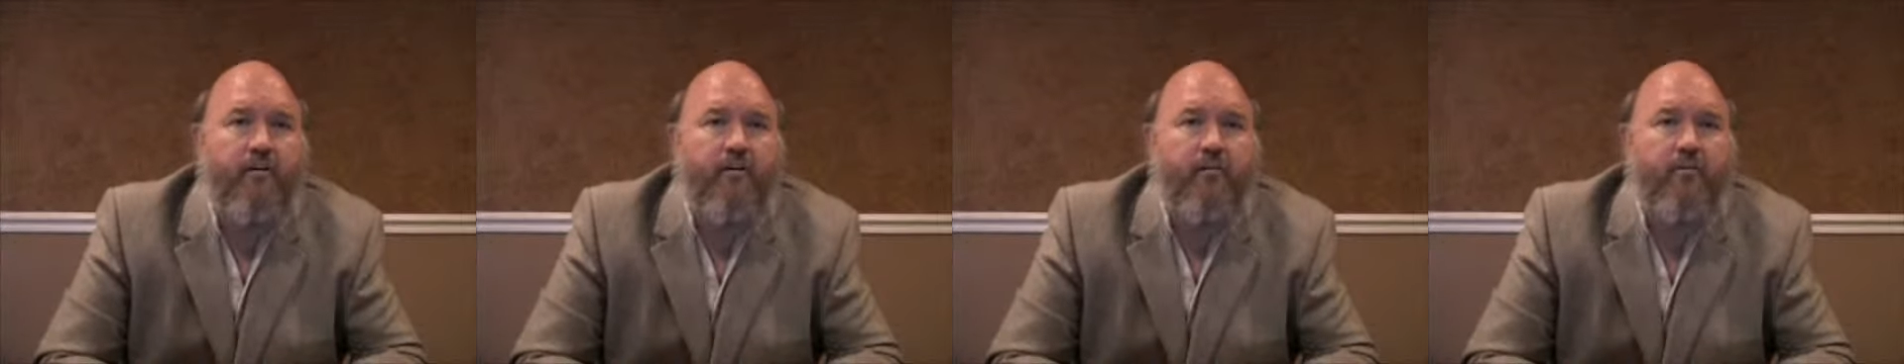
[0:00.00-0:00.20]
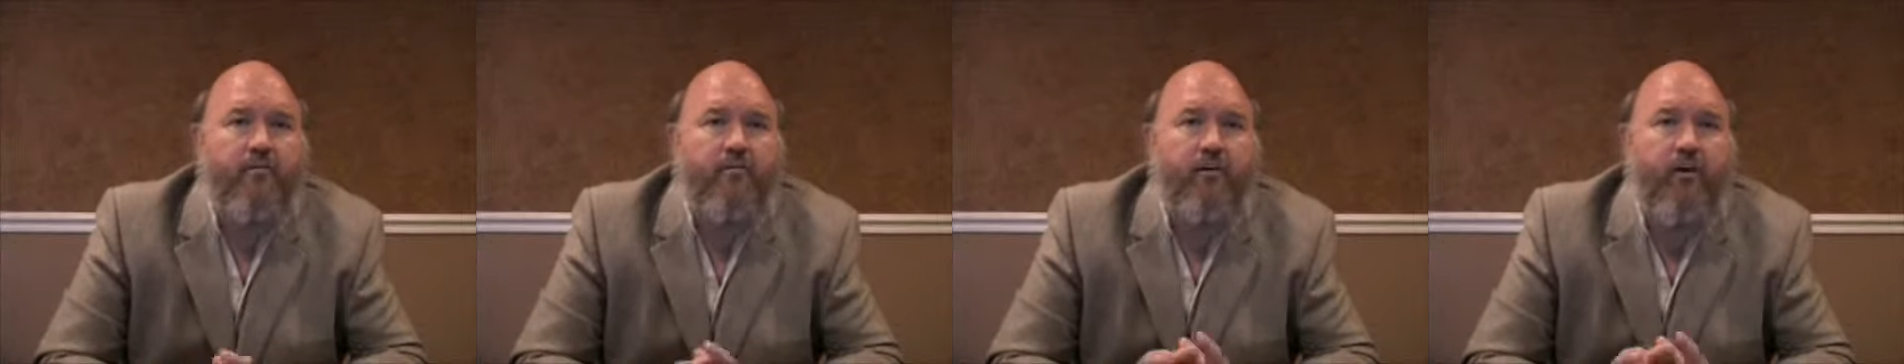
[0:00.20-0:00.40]

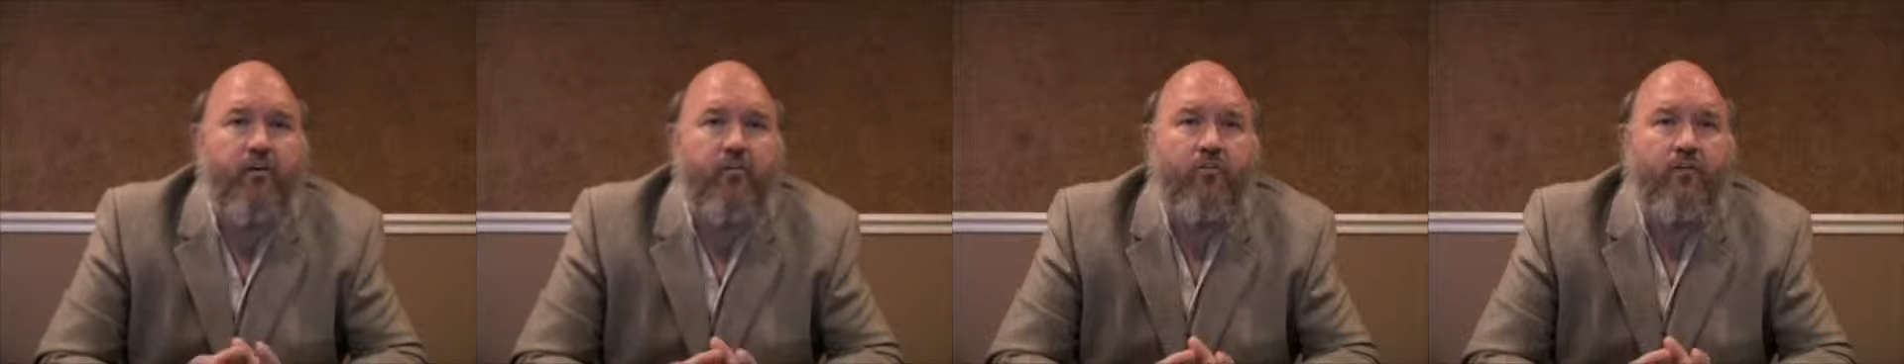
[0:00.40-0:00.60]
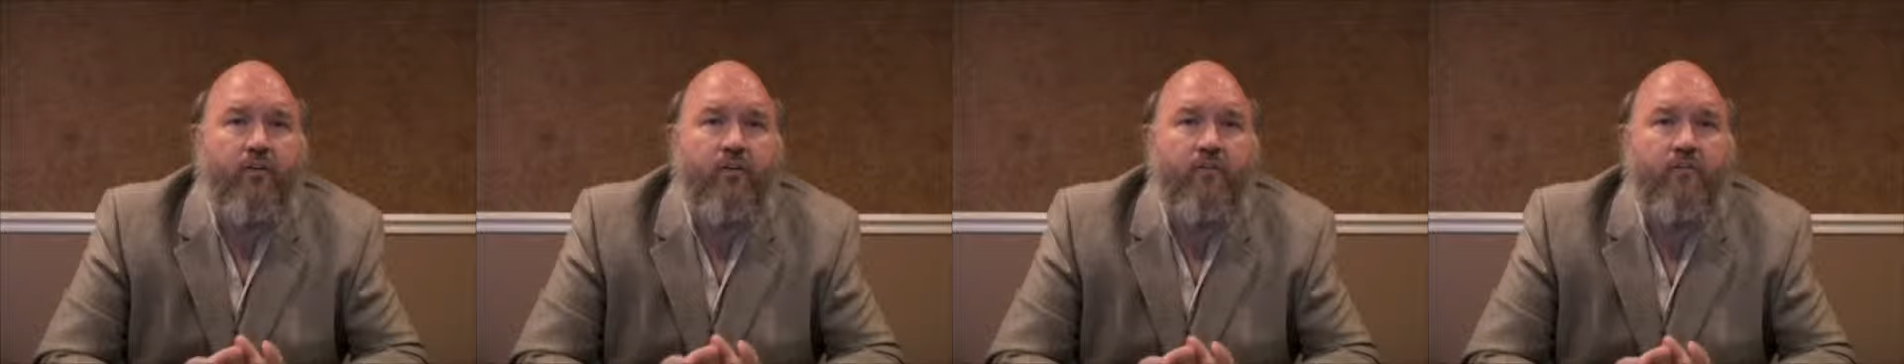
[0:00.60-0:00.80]
so
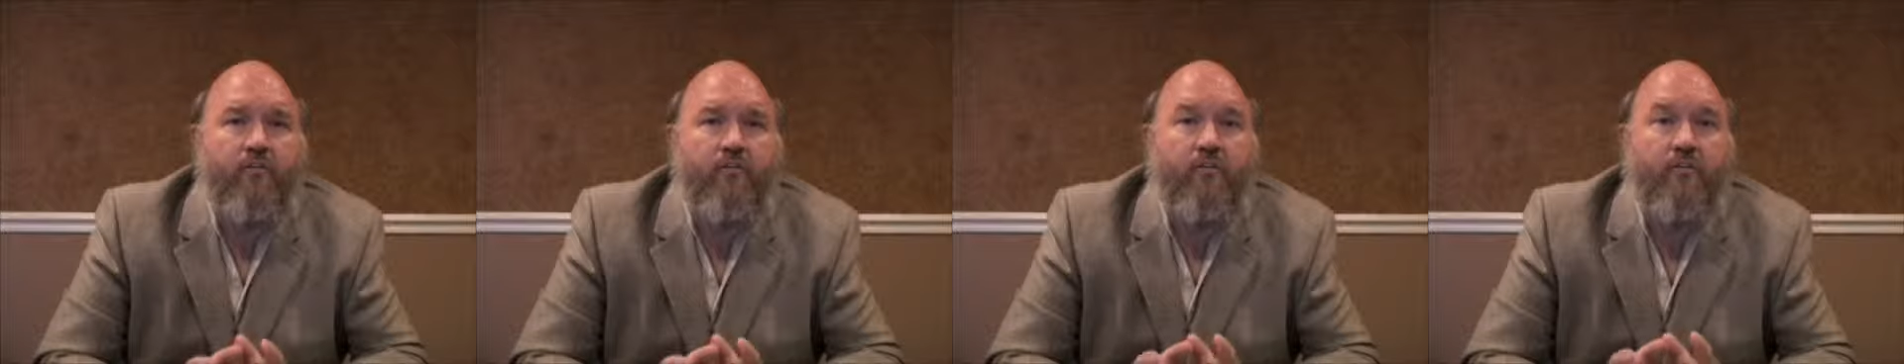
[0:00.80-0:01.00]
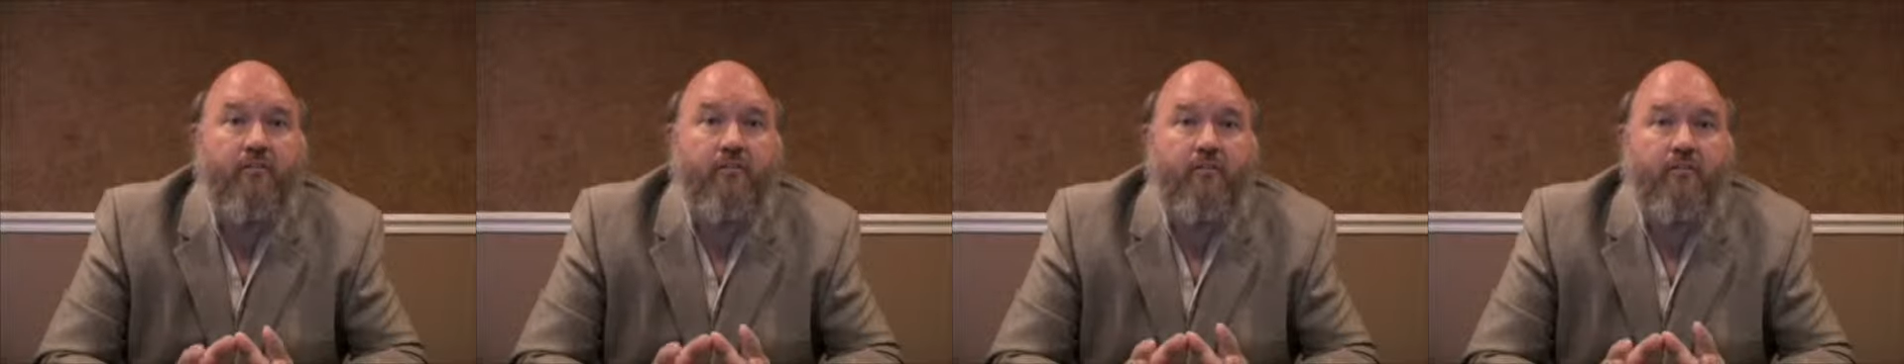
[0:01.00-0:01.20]
that
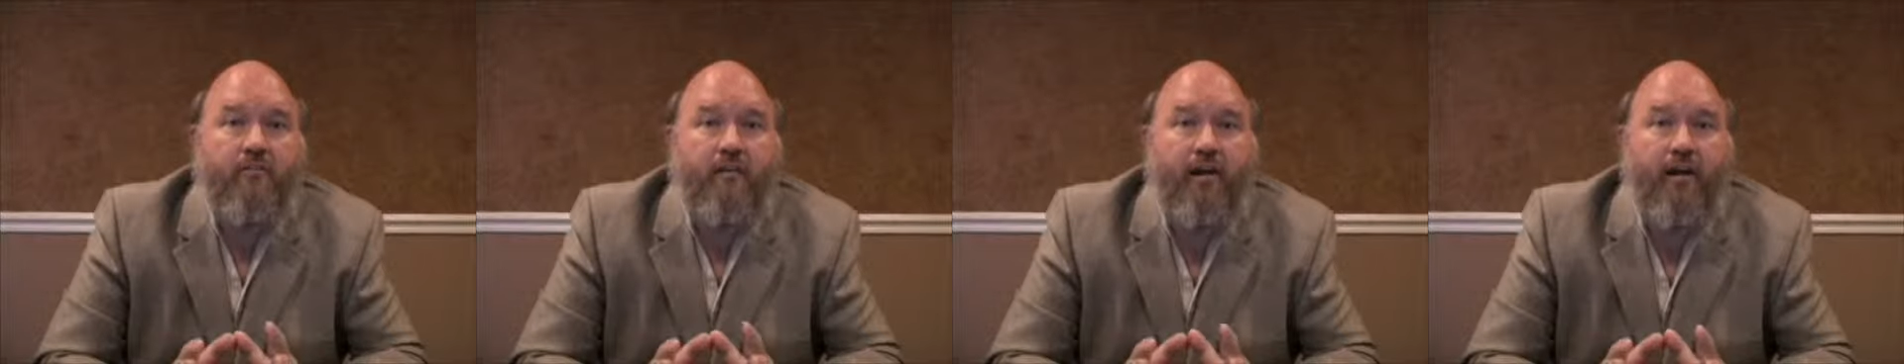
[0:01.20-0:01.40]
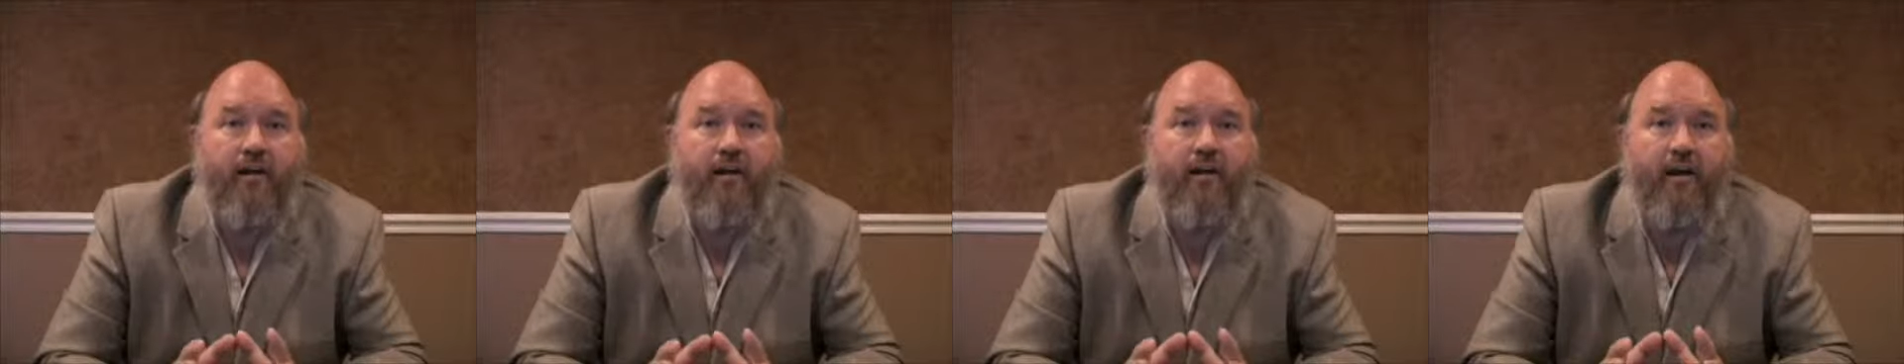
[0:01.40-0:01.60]

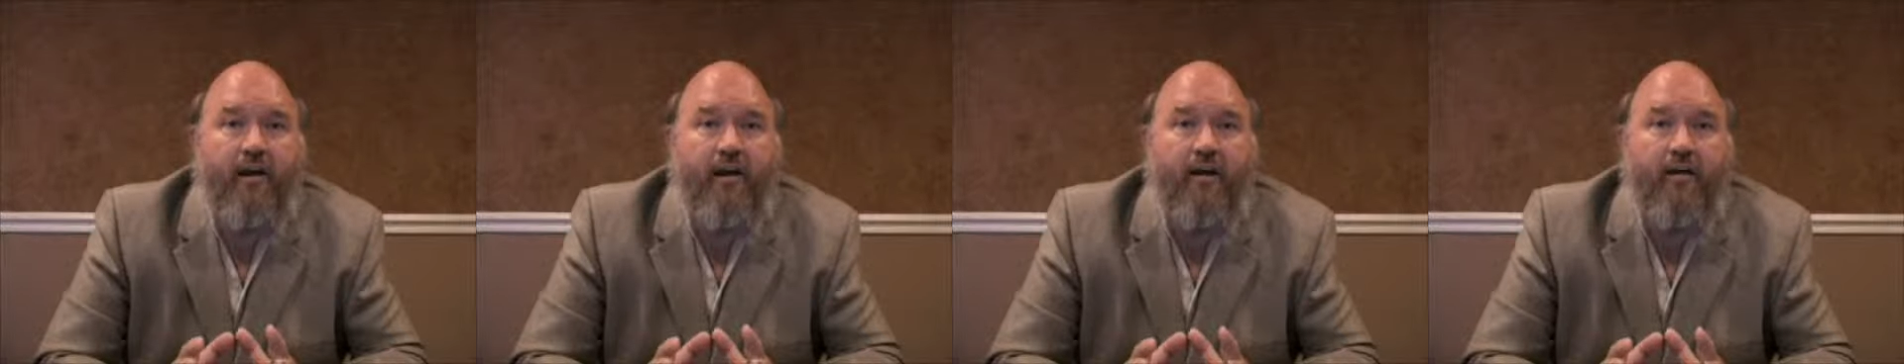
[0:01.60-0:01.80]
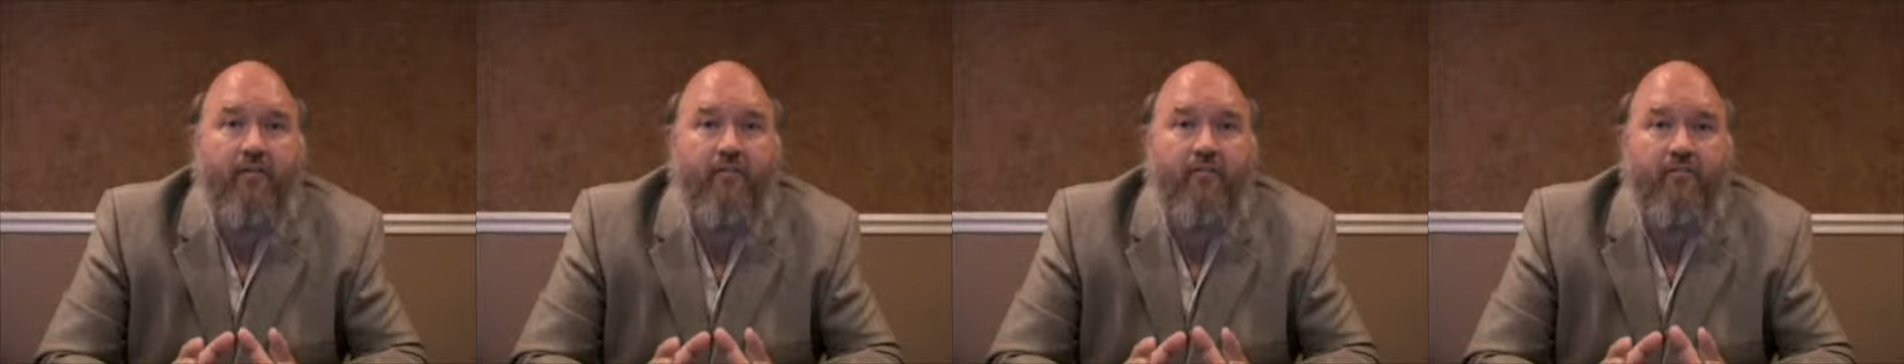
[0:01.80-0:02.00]
they
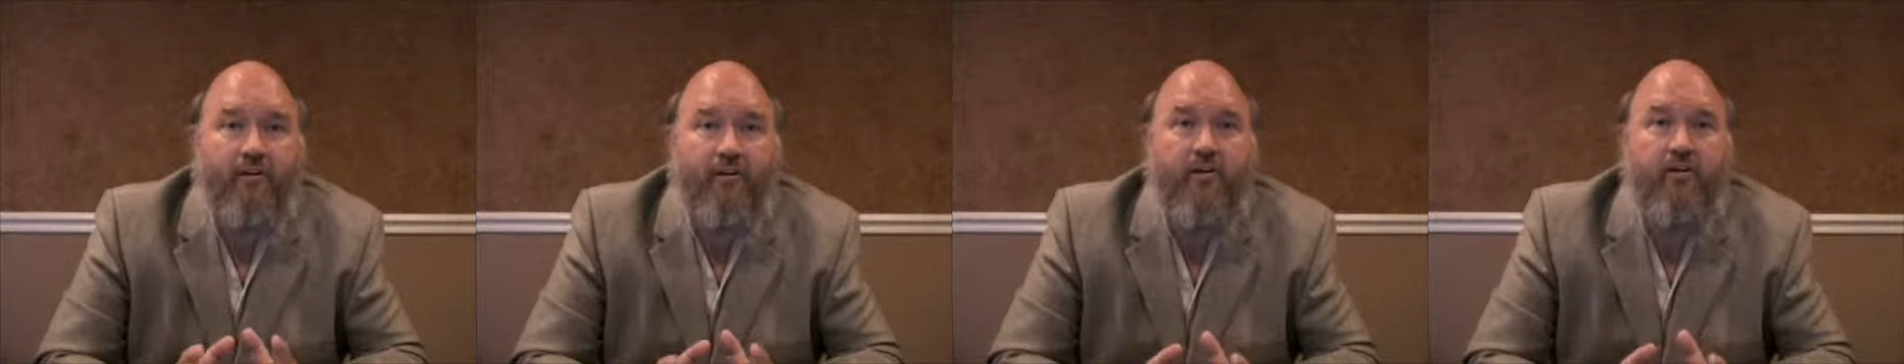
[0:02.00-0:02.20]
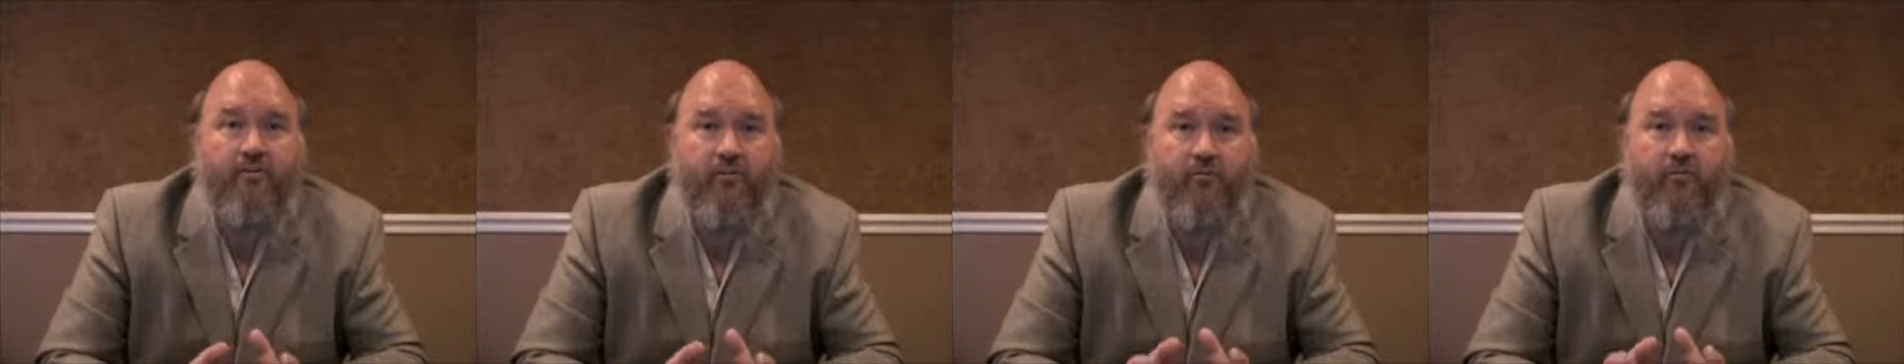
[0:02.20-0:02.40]
can deal